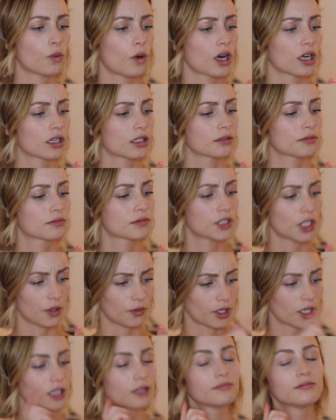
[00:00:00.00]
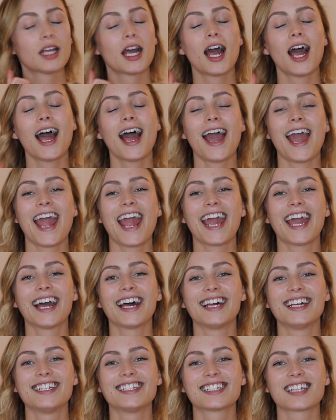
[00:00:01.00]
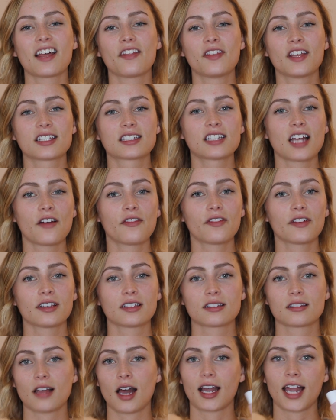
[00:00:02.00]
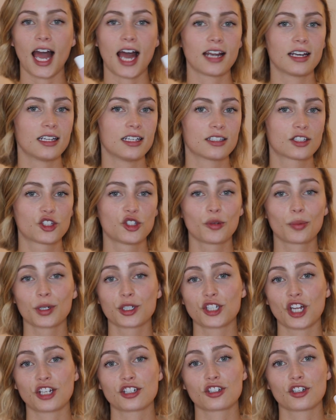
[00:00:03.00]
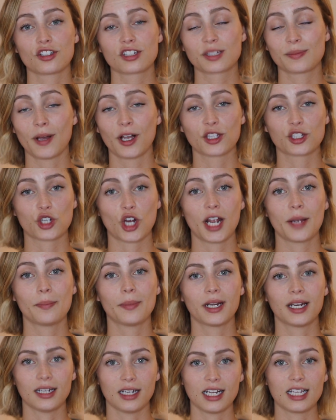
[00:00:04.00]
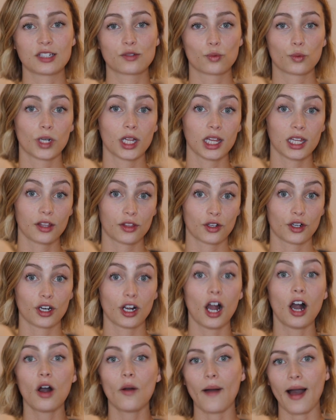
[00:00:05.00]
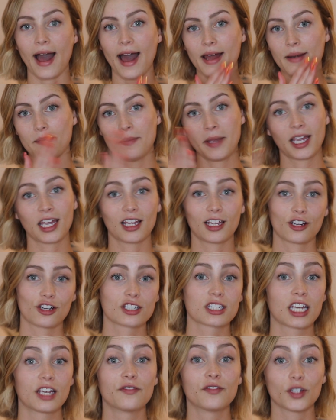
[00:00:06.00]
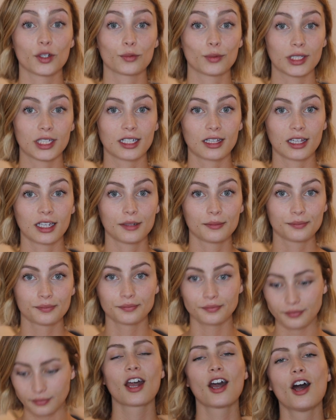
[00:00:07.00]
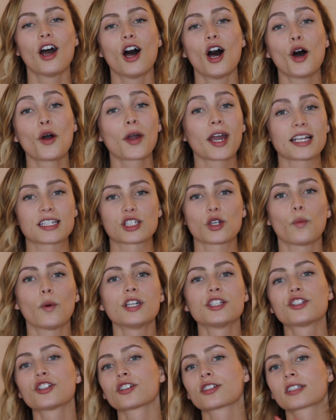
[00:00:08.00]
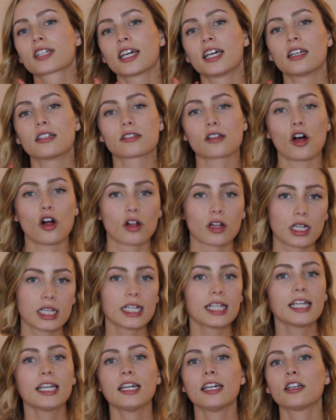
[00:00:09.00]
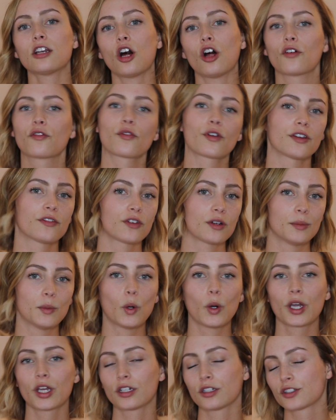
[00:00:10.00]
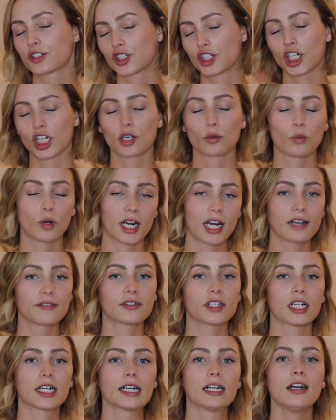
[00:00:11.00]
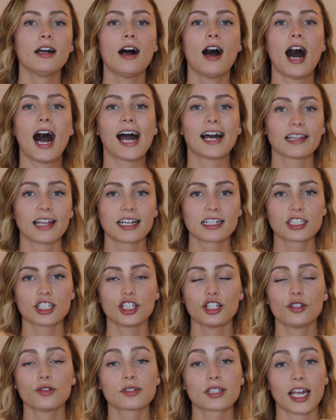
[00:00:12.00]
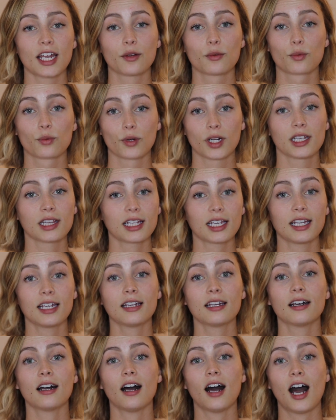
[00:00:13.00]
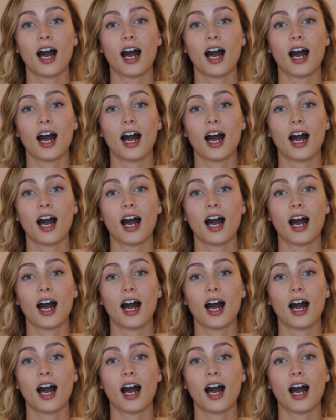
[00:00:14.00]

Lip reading: Water Toner. And this stuff, again, super gentle, smells great, but it is really thorough at making your skin feel really clean. Okay, so once your skin is all clean, all free from oils, dirt, whatever, I like to use a really